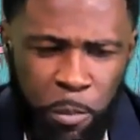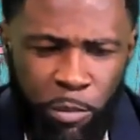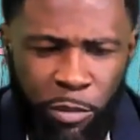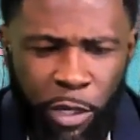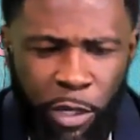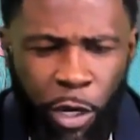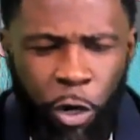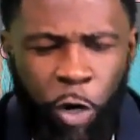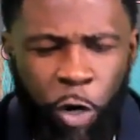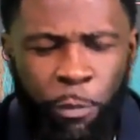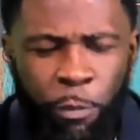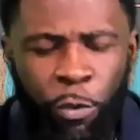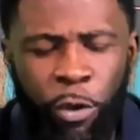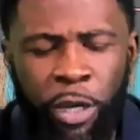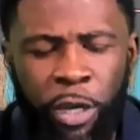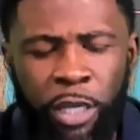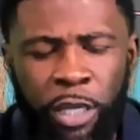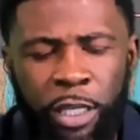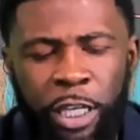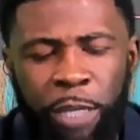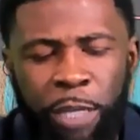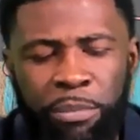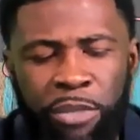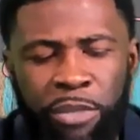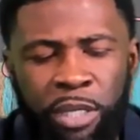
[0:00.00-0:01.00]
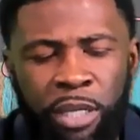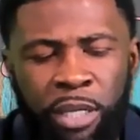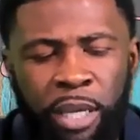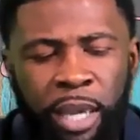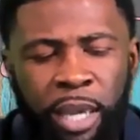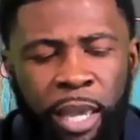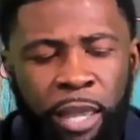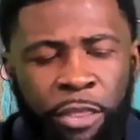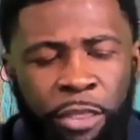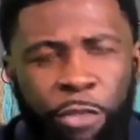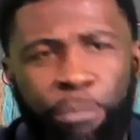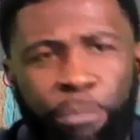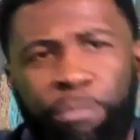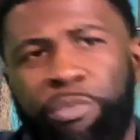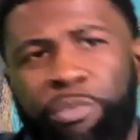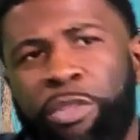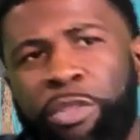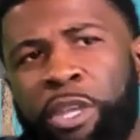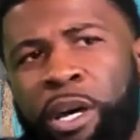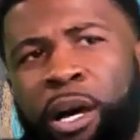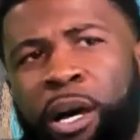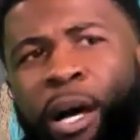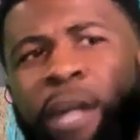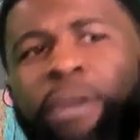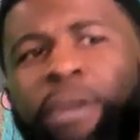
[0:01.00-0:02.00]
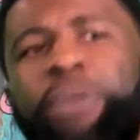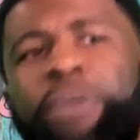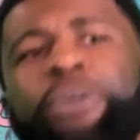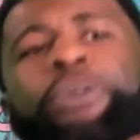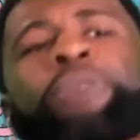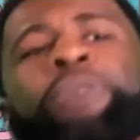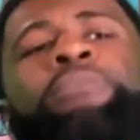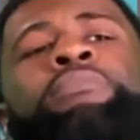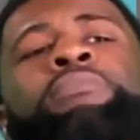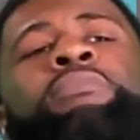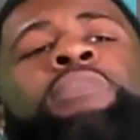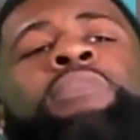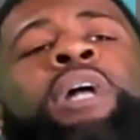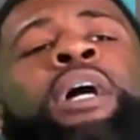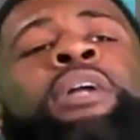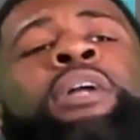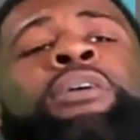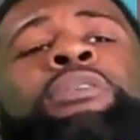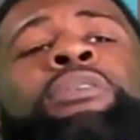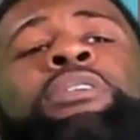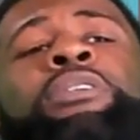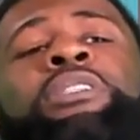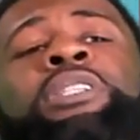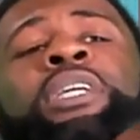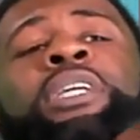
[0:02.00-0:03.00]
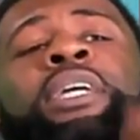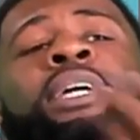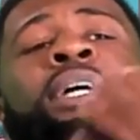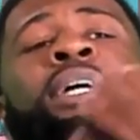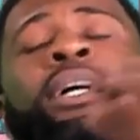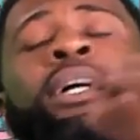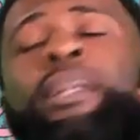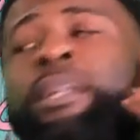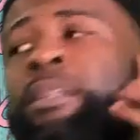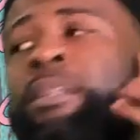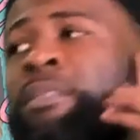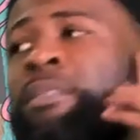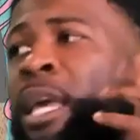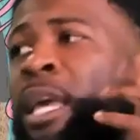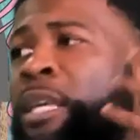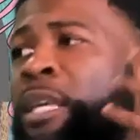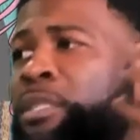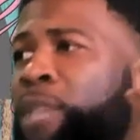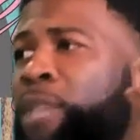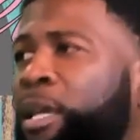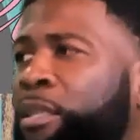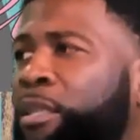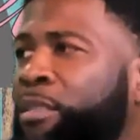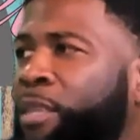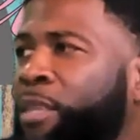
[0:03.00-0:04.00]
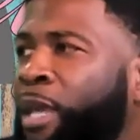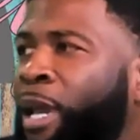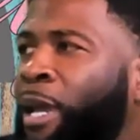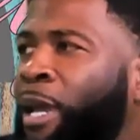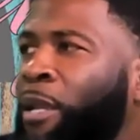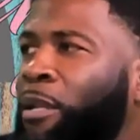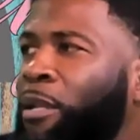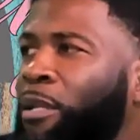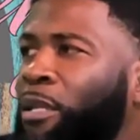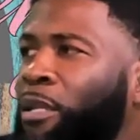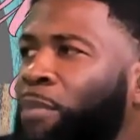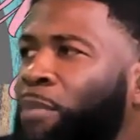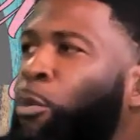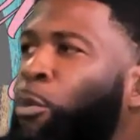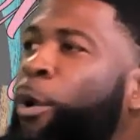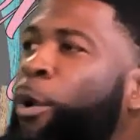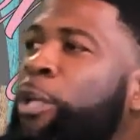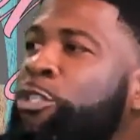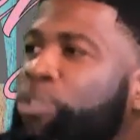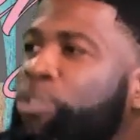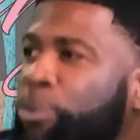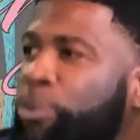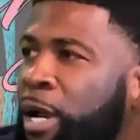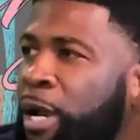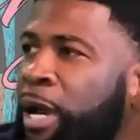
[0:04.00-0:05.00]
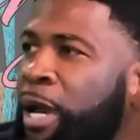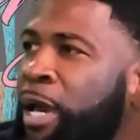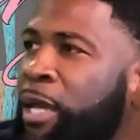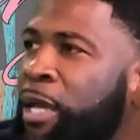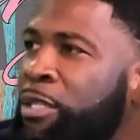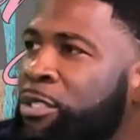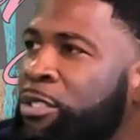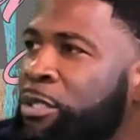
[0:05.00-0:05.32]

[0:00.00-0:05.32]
are more to keep the under skin and things like that moisturized, just